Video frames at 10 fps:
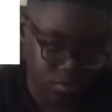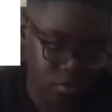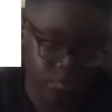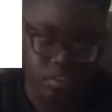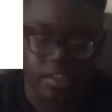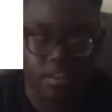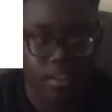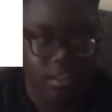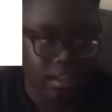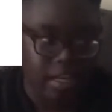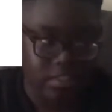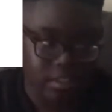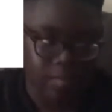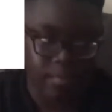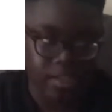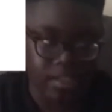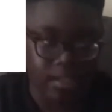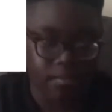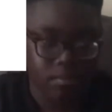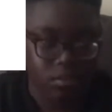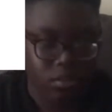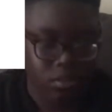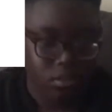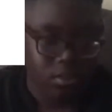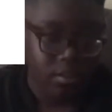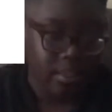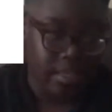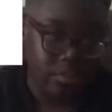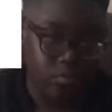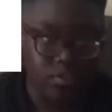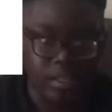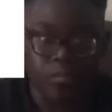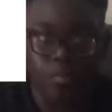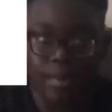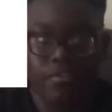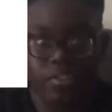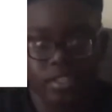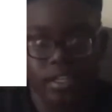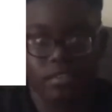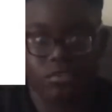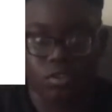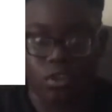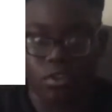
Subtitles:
obviously I stand by that, and obviously I'm not married yet, so